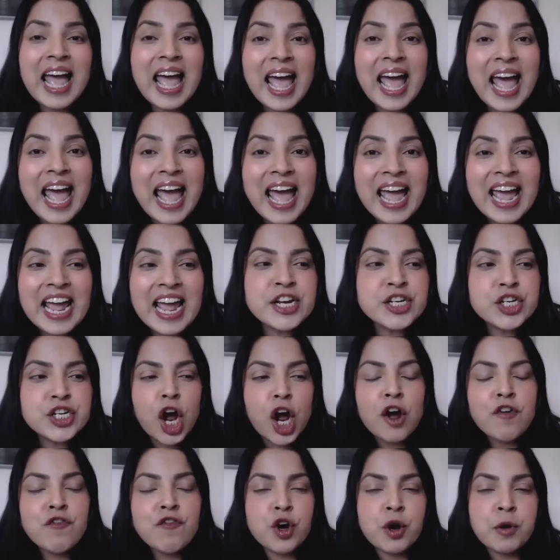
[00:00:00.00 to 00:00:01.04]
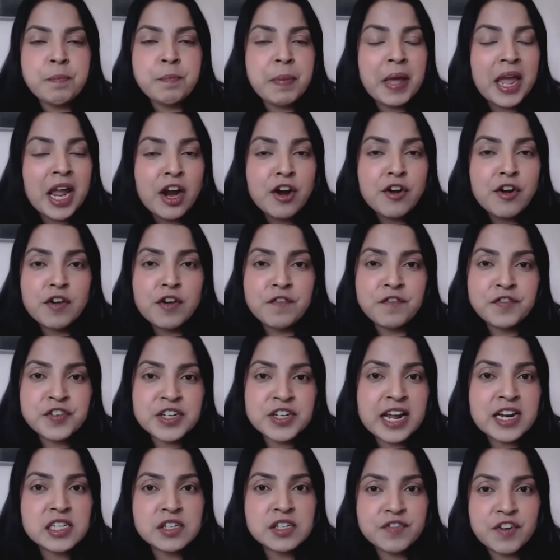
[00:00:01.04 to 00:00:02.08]
and over a period of
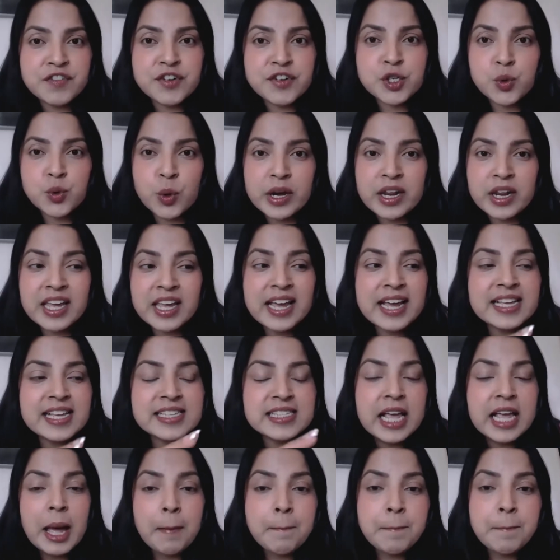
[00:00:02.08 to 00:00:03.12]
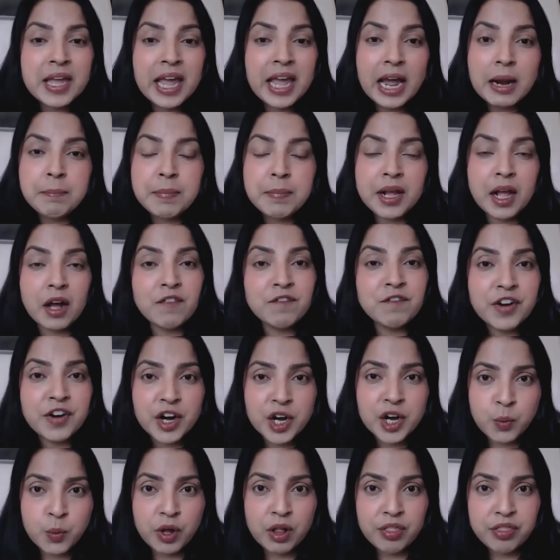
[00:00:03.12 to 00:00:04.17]
10 to 15, 20 years, can become
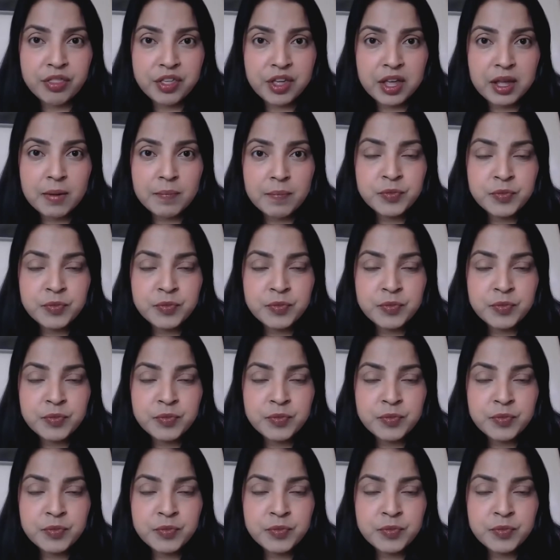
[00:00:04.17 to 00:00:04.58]
very wealthy.